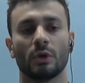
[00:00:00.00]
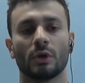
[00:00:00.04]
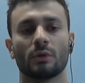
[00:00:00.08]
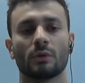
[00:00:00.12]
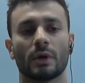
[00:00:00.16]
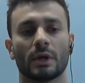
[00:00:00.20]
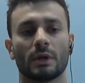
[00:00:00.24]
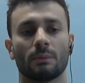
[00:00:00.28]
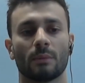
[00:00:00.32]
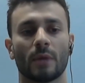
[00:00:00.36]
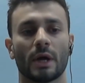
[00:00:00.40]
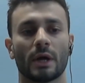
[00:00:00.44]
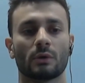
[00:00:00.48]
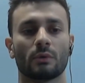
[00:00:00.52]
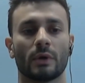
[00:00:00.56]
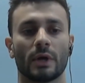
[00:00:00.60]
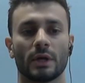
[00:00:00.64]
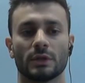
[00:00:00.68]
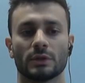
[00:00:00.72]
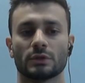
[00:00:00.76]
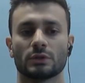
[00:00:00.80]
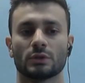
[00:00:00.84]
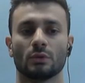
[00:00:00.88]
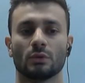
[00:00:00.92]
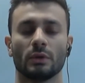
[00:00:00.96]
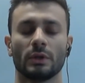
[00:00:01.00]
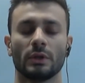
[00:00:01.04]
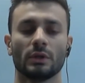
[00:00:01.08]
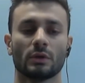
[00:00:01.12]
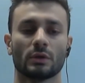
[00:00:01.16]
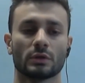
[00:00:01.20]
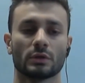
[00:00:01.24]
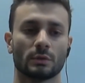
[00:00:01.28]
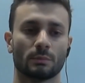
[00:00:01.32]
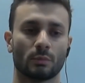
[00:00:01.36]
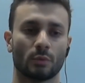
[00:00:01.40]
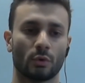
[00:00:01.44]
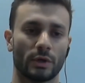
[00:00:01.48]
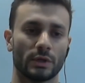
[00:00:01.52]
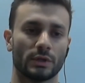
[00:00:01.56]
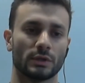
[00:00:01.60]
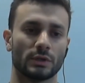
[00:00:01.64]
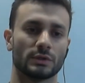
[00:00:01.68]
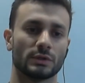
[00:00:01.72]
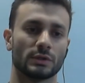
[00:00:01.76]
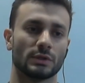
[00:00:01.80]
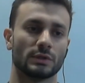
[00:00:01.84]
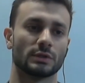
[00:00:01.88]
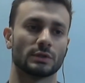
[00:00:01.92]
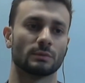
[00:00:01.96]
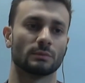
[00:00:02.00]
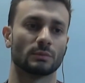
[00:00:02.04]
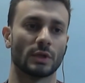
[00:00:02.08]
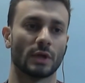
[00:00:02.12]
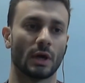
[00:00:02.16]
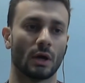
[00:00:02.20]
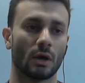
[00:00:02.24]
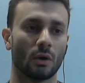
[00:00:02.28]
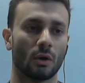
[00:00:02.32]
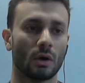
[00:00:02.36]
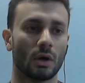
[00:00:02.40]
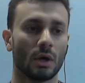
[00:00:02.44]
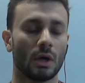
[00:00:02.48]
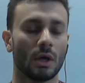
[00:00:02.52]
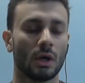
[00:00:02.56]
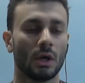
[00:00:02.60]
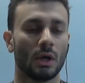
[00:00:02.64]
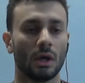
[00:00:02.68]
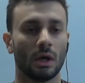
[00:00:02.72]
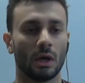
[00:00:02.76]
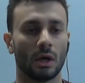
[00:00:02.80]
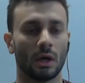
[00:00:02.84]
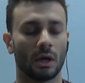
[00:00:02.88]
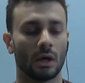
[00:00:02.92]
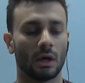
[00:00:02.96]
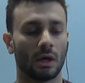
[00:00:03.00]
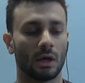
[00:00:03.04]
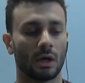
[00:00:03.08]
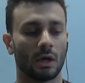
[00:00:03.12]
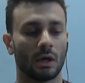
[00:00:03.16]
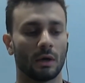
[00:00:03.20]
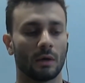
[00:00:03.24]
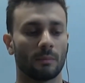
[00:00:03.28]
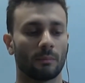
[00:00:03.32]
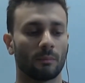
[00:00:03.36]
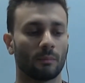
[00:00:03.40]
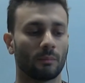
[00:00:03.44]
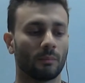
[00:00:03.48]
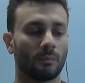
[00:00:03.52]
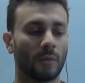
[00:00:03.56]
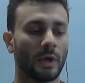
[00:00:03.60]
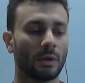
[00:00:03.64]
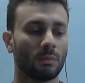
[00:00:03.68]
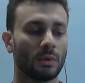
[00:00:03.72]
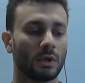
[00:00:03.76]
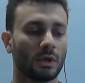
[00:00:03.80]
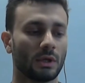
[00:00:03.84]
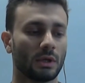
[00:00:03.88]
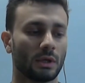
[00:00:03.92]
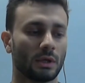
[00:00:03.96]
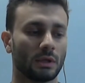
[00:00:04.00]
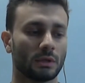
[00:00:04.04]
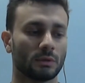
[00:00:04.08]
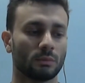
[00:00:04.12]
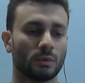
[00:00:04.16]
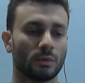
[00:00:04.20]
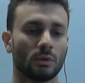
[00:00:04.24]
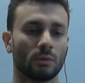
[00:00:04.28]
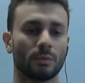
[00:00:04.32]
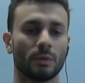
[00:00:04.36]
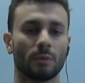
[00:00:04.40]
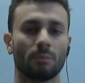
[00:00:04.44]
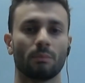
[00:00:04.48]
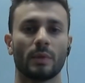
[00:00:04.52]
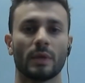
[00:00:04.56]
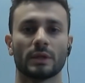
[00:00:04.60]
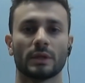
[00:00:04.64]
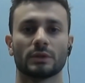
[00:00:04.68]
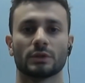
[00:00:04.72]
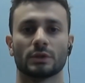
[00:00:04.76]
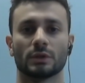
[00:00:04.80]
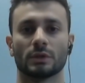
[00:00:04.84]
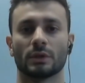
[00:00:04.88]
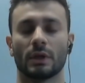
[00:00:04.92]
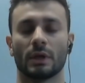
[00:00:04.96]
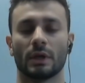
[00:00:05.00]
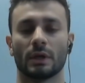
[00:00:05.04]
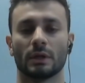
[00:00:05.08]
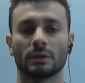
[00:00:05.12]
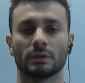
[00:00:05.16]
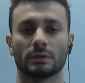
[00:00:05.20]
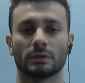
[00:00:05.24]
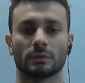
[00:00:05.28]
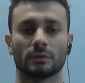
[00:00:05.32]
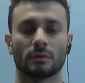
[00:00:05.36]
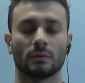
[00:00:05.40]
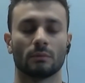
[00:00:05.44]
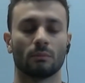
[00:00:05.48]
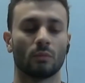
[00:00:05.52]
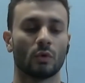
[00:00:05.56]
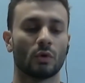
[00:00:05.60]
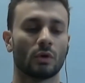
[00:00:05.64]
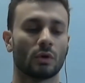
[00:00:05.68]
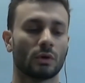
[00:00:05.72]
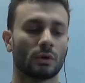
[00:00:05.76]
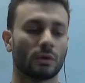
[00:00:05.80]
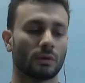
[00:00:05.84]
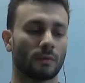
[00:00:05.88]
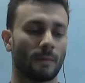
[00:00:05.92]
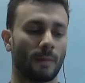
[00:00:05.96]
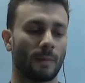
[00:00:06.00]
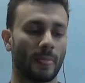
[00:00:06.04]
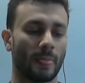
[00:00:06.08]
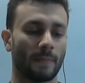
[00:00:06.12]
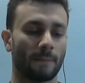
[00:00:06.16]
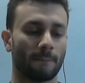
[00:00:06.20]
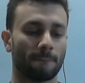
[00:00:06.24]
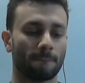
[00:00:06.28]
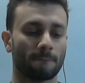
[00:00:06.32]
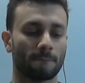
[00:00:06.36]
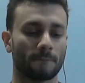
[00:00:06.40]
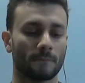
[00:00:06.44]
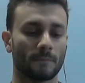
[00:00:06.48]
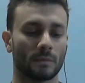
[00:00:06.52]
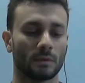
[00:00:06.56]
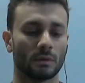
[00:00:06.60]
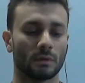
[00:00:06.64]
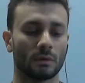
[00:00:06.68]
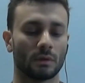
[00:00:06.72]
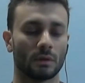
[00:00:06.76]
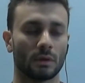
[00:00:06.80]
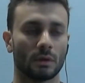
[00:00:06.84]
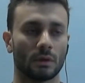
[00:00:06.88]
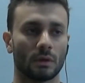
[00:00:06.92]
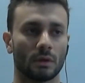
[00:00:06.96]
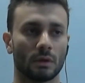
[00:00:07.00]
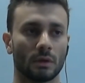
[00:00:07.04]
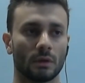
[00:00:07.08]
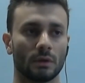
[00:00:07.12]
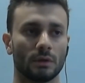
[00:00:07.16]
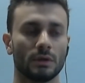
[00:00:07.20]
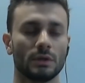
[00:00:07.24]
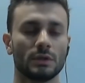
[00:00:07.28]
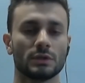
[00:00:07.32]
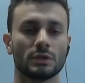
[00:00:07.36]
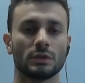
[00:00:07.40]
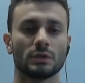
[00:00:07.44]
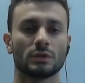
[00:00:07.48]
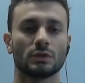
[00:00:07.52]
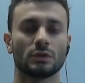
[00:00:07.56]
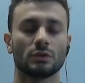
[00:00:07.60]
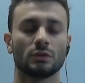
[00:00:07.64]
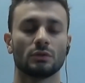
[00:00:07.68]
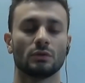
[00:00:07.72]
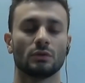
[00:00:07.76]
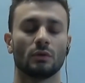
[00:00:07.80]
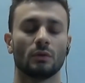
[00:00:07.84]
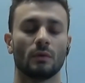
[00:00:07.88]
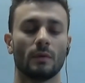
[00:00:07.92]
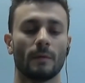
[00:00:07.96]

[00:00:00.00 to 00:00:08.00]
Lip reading: migrates to Linux operating system now. Maybe it will be better and more easy to